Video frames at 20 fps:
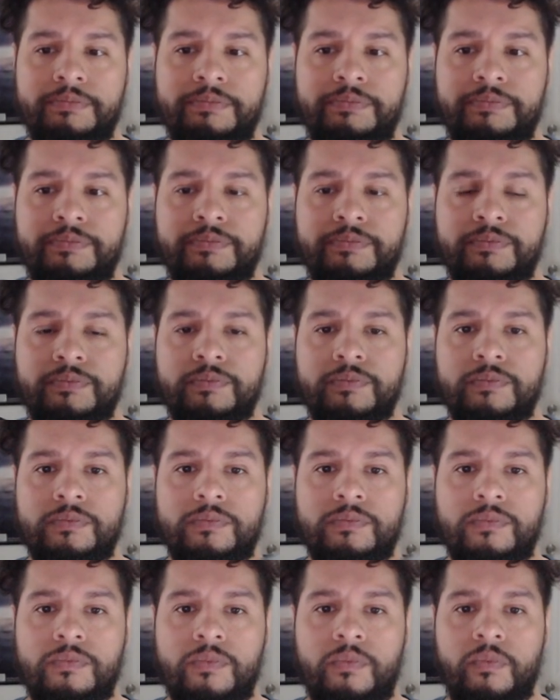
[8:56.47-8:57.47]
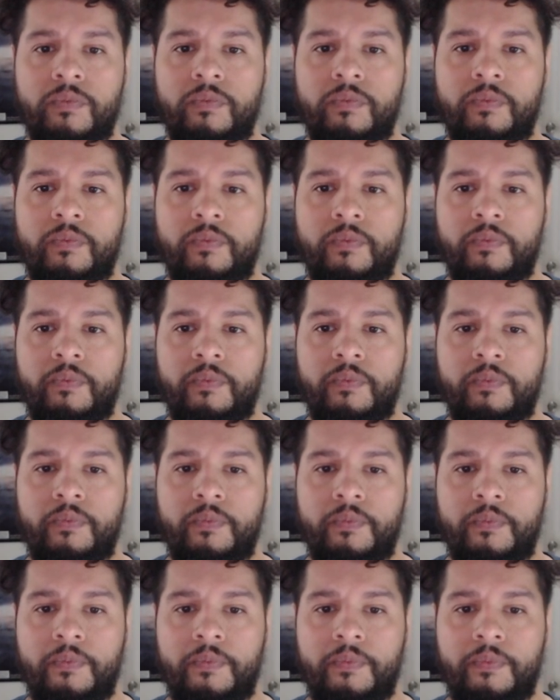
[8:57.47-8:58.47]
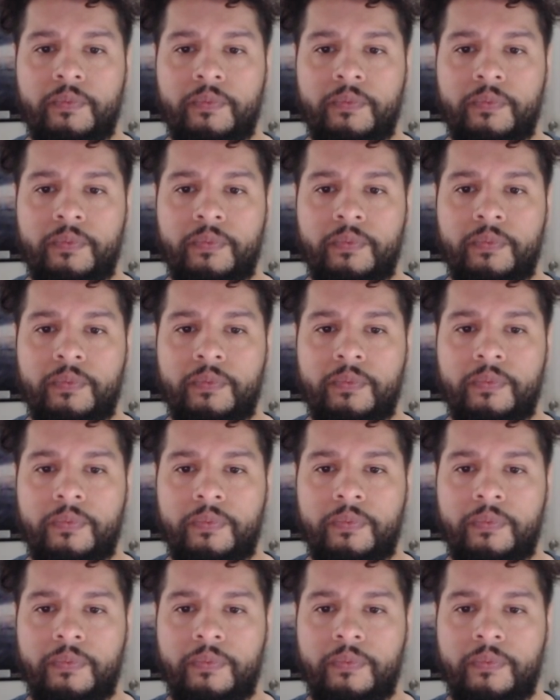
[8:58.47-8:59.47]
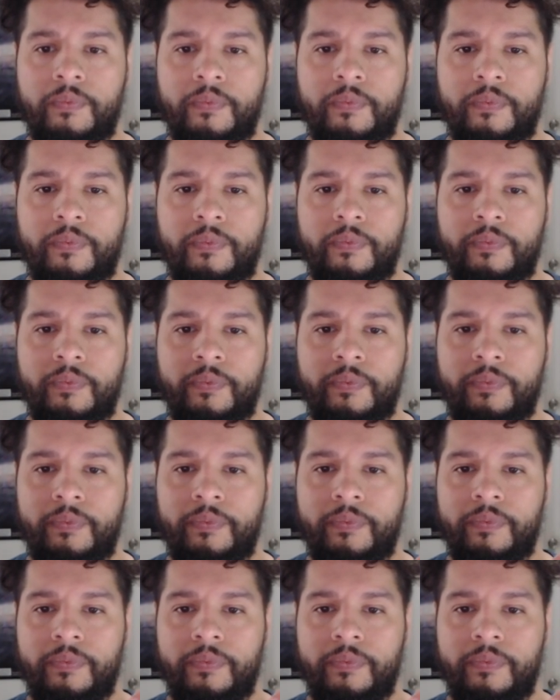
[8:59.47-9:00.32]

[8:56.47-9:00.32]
Nothing is said.